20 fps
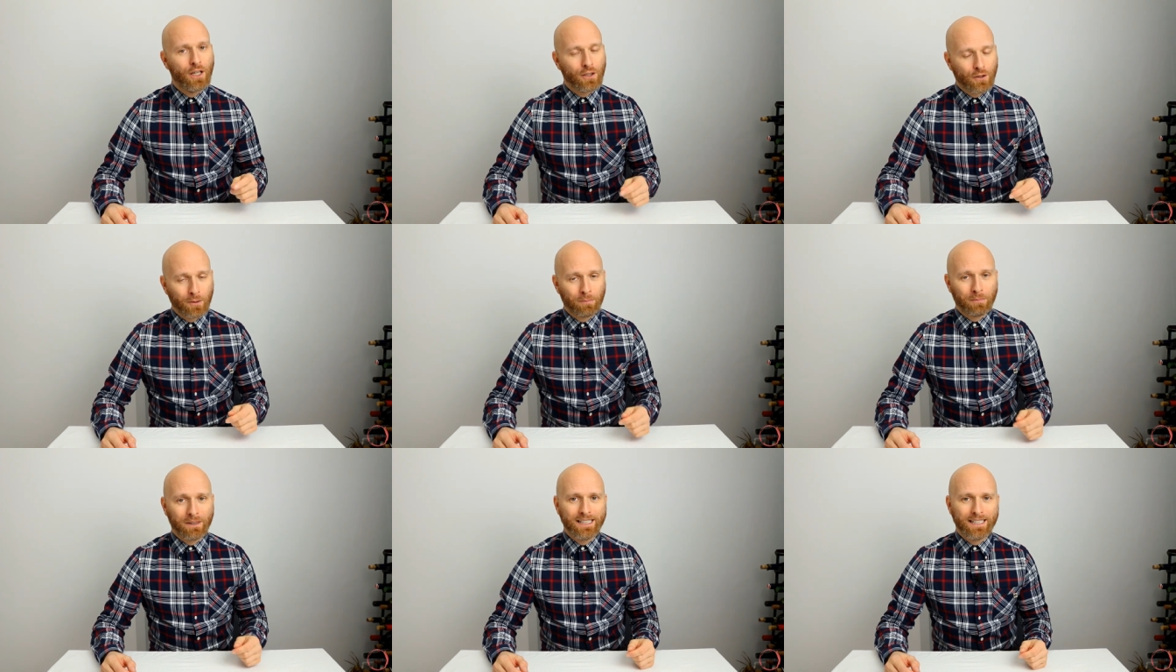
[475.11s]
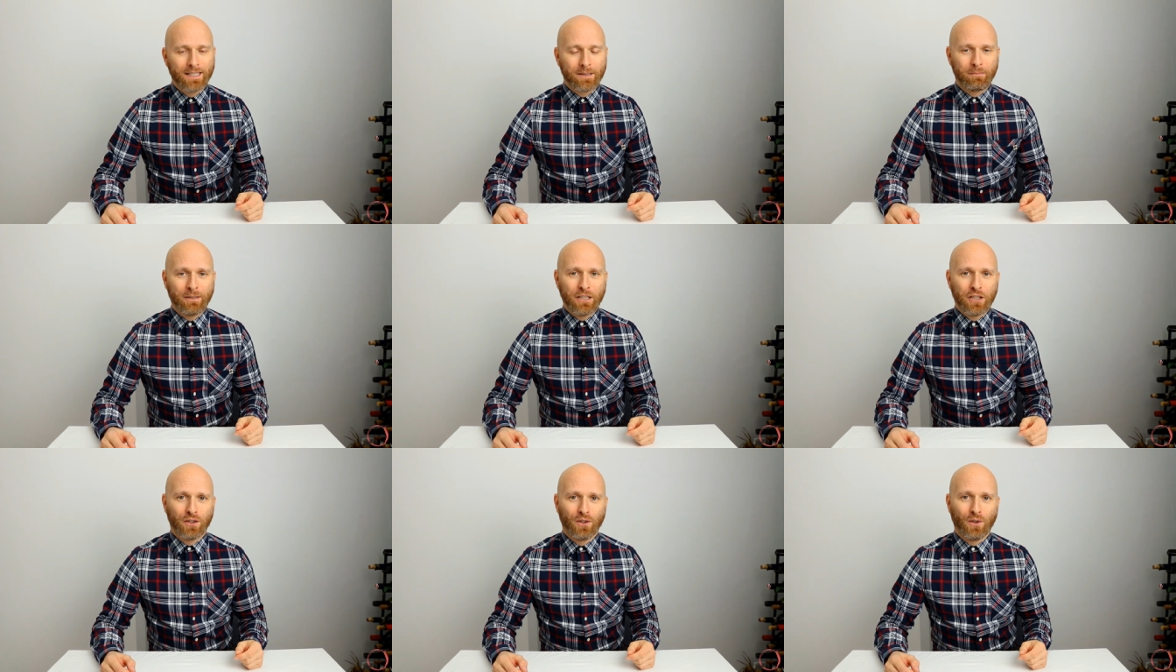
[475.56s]
so please
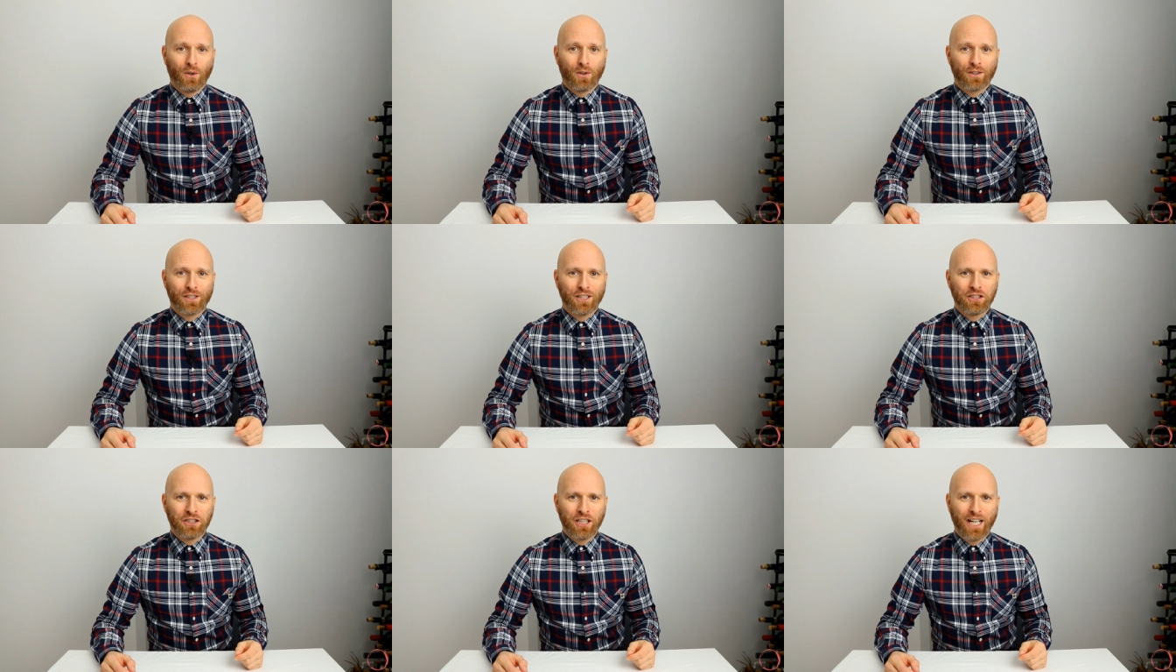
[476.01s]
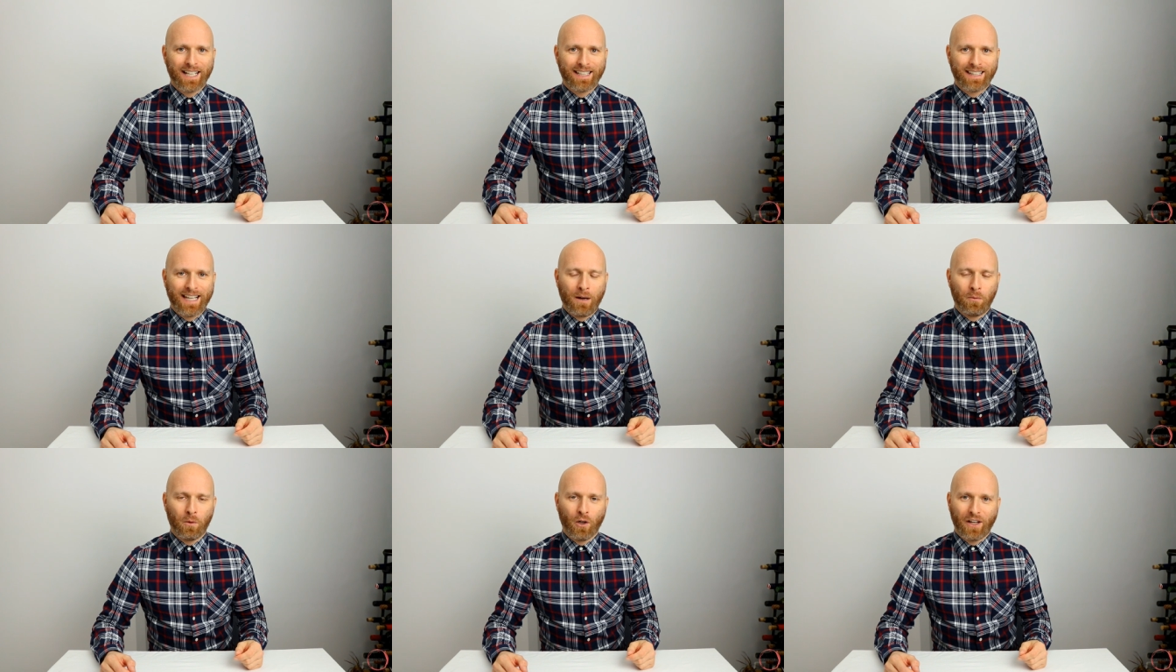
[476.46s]
be sure to check
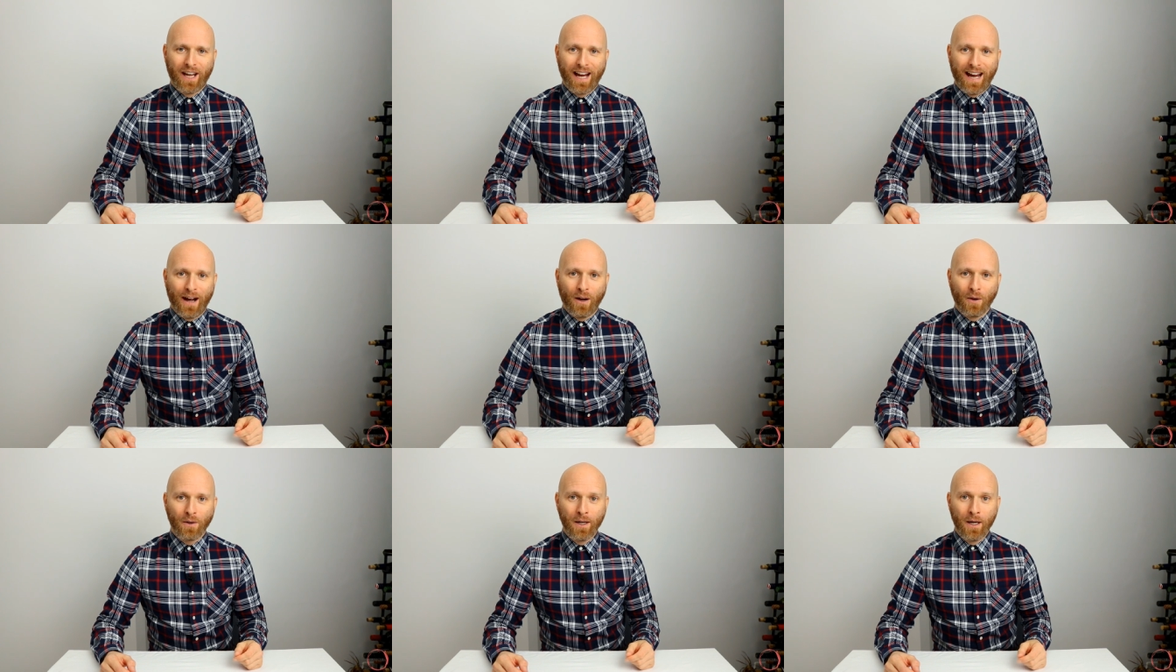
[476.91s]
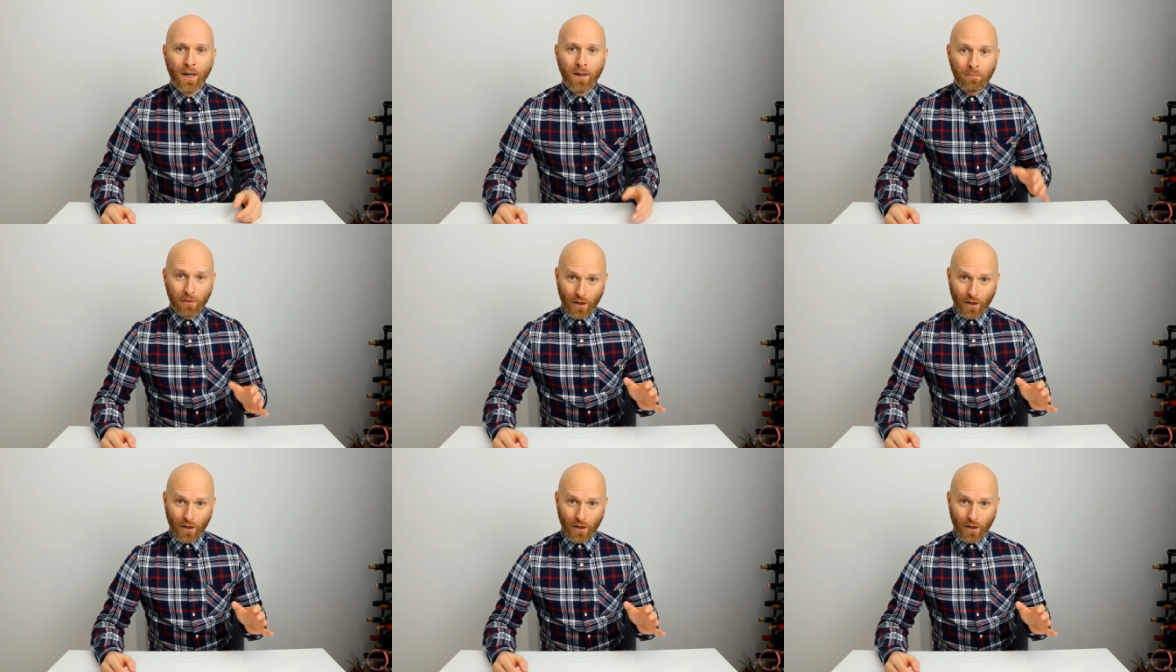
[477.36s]
that one out.